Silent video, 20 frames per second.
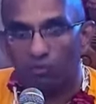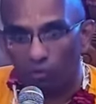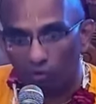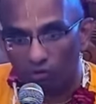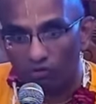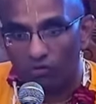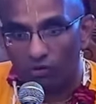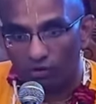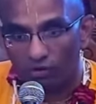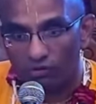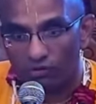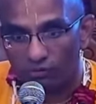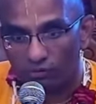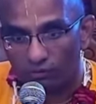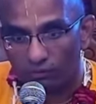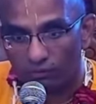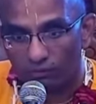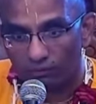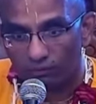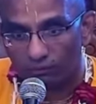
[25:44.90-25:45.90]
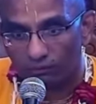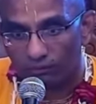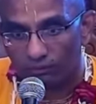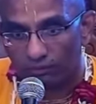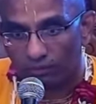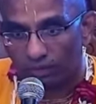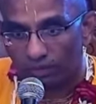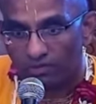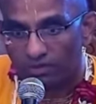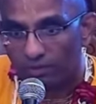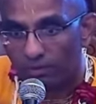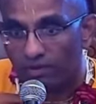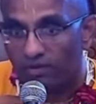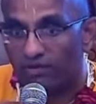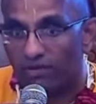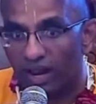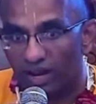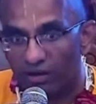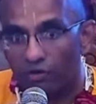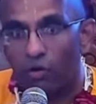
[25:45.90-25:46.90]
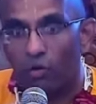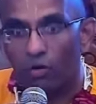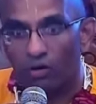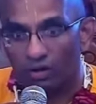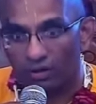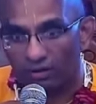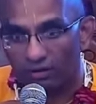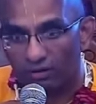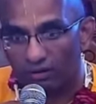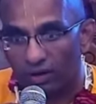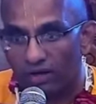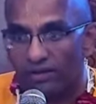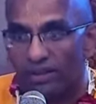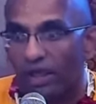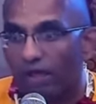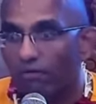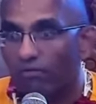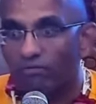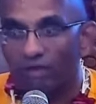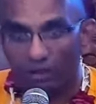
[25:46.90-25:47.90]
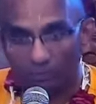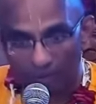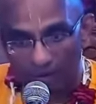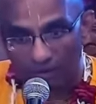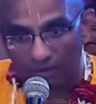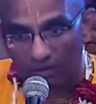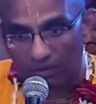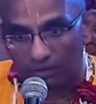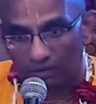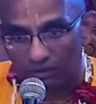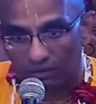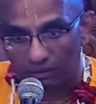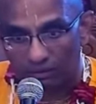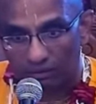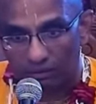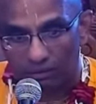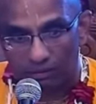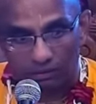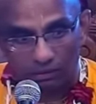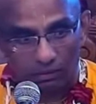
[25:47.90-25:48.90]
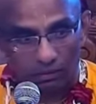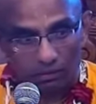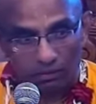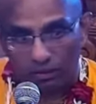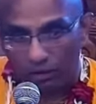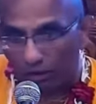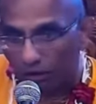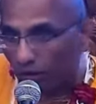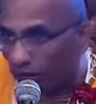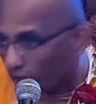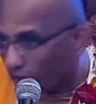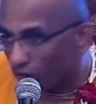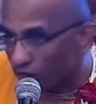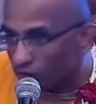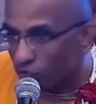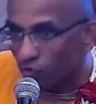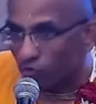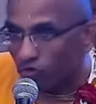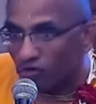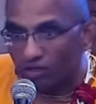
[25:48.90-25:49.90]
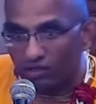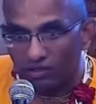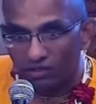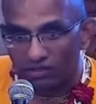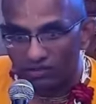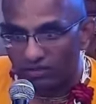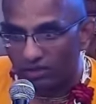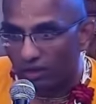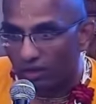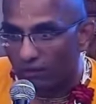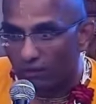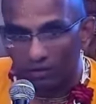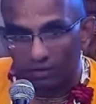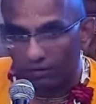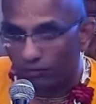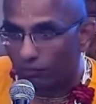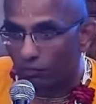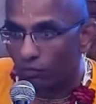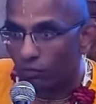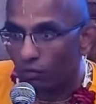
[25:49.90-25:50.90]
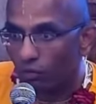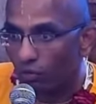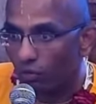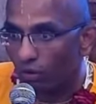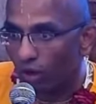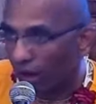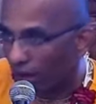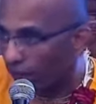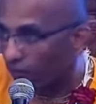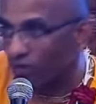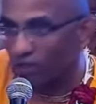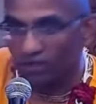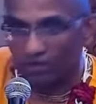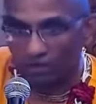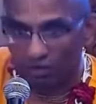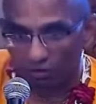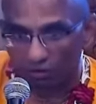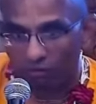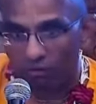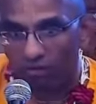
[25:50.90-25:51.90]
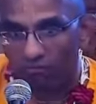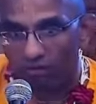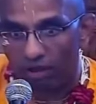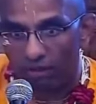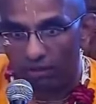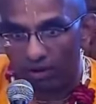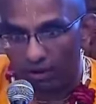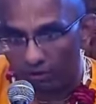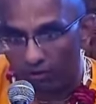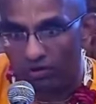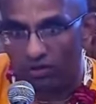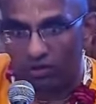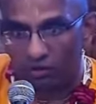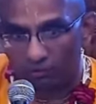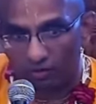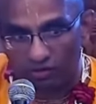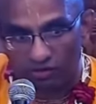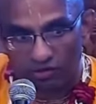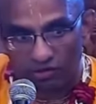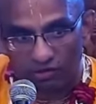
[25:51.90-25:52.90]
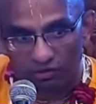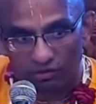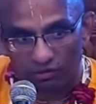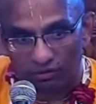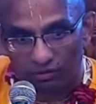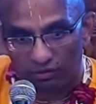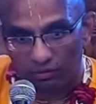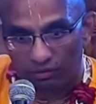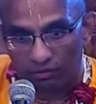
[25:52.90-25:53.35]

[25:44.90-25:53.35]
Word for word: the modes also. Somebody is an alcoholic and they have a family. The urge to drink is there, but he says, no, I have to take care of my family, I have to take care of my children.